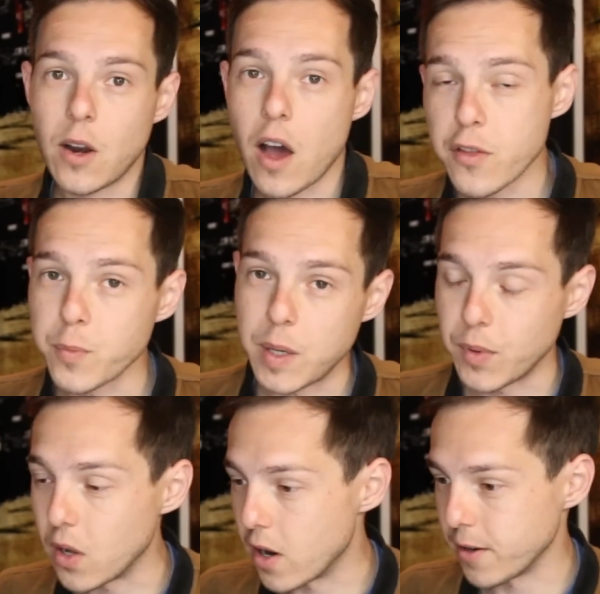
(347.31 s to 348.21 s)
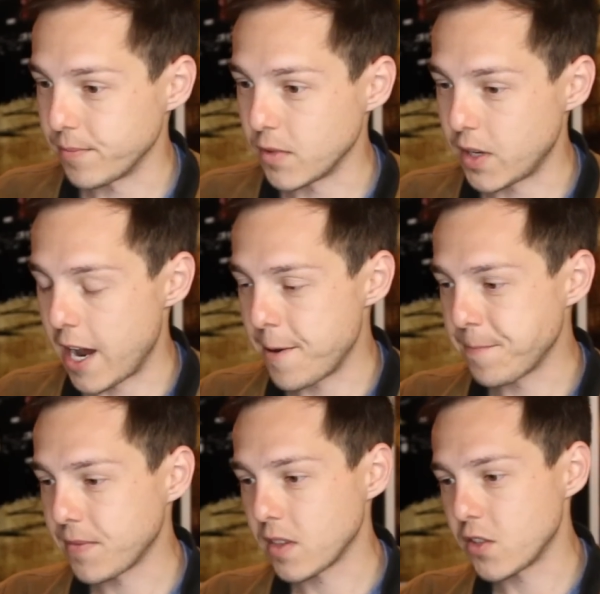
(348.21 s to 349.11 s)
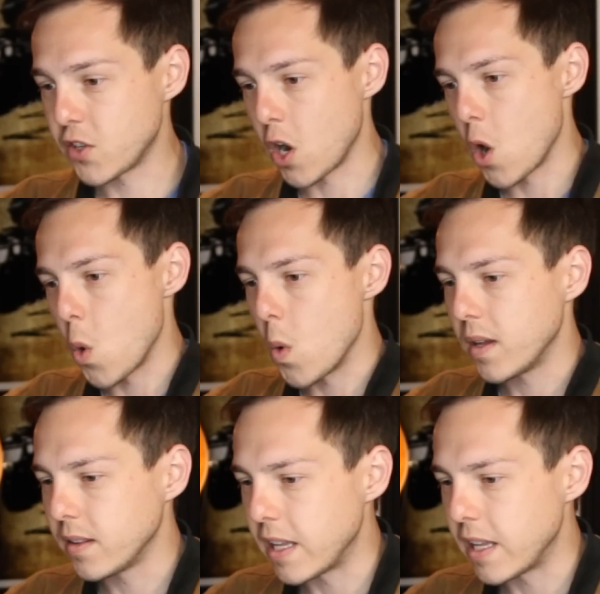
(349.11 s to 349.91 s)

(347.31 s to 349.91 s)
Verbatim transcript: you know, other people are, okay? So